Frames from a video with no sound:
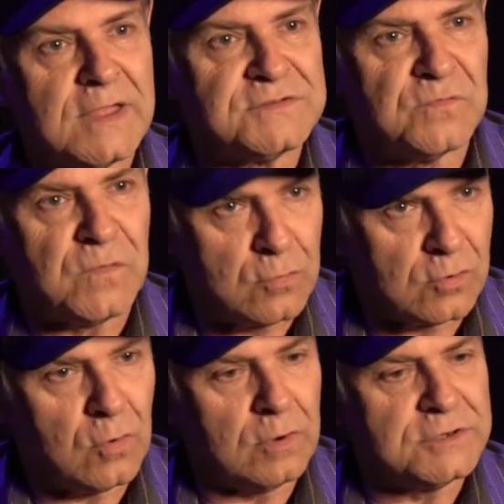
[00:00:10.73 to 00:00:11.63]
gets a
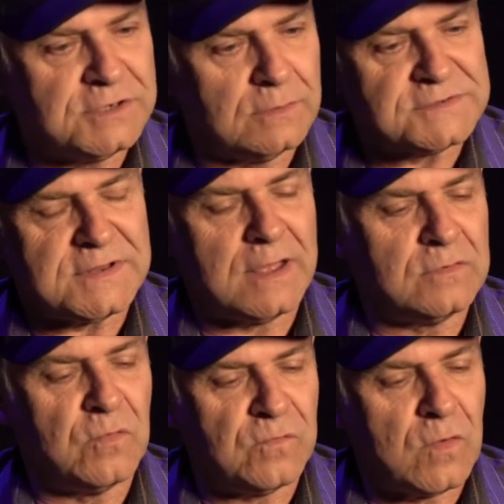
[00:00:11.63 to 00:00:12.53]
phone call and she looks down
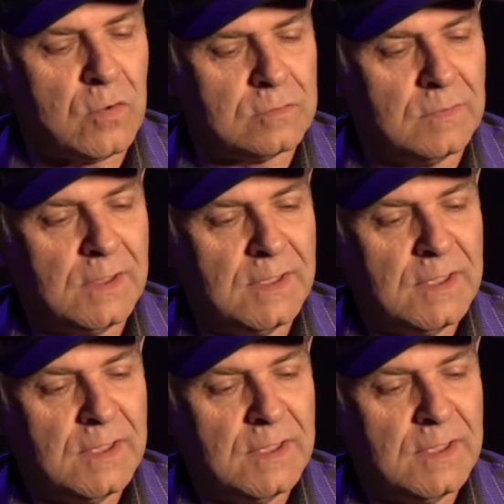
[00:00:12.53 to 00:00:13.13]
at her phone,